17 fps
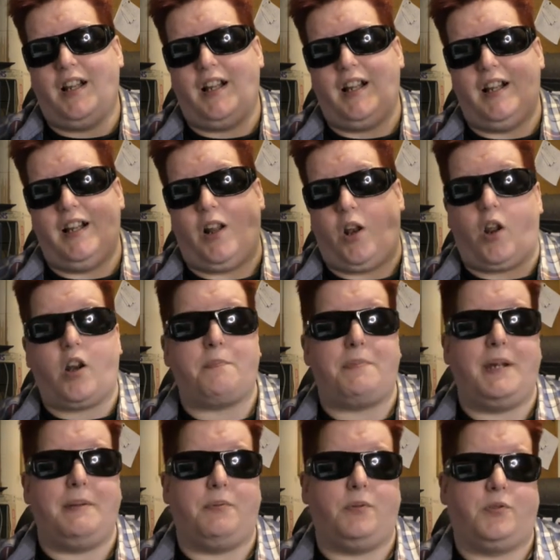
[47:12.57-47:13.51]
A lot of
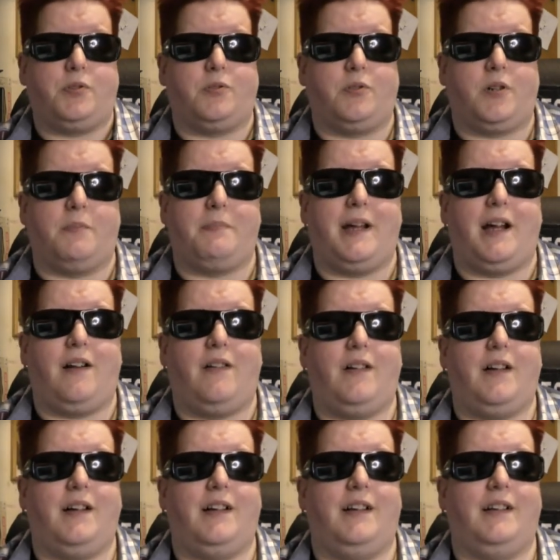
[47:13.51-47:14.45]
people talk
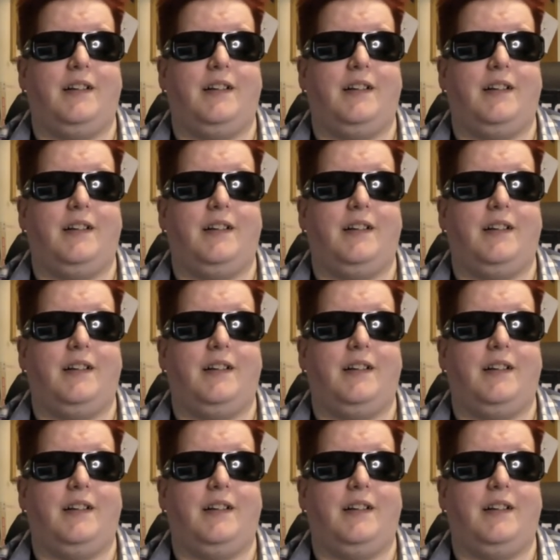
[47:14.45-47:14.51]
about